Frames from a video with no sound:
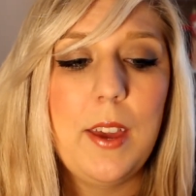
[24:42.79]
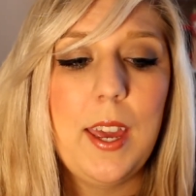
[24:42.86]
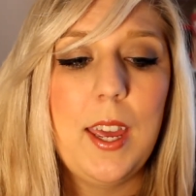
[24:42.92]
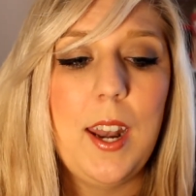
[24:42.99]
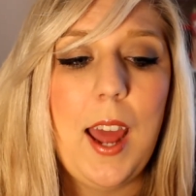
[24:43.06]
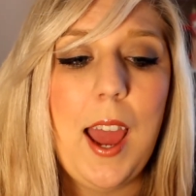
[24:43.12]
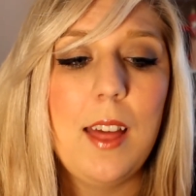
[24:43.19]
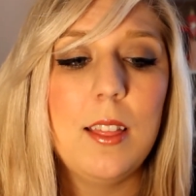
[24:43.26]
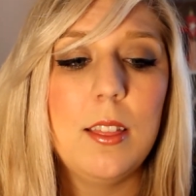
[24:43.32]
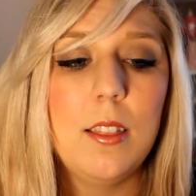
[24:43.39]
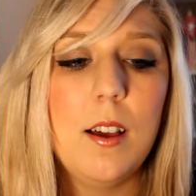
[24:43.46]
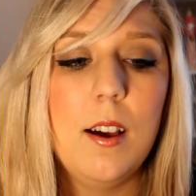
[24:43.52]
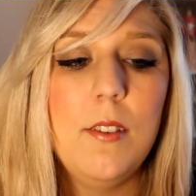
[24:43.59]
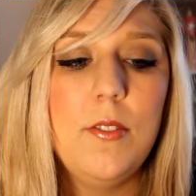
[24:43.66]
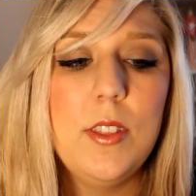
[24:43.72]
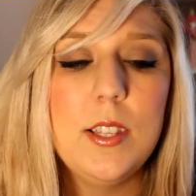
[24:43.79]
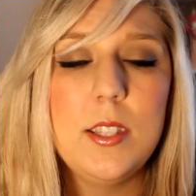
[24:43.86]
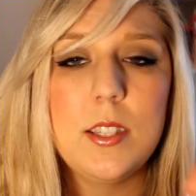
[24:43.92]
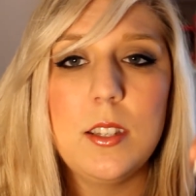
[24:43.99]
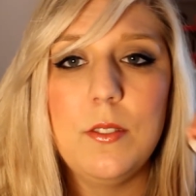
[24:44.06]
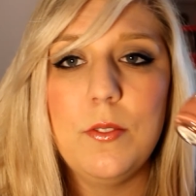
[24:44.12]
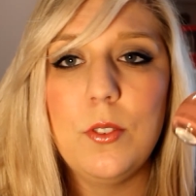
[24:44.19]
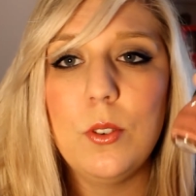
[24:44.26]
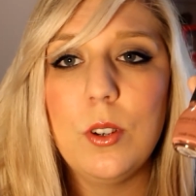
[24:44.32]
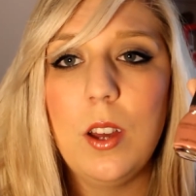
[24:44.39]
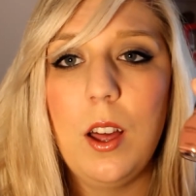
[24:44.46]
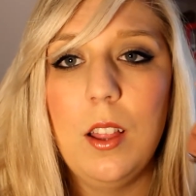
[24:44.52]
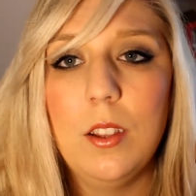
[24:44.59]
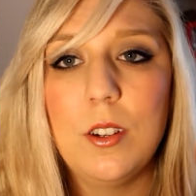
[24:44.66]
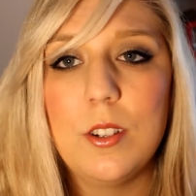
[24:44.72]
And I love the Sinful
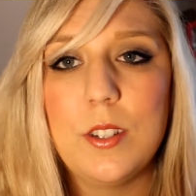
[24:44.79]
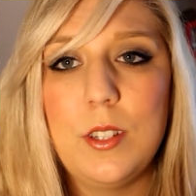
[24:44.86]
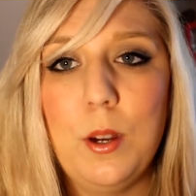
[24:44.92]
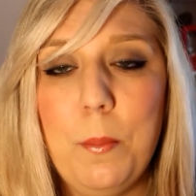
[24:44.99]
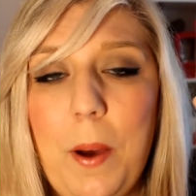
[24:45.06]
Colors nail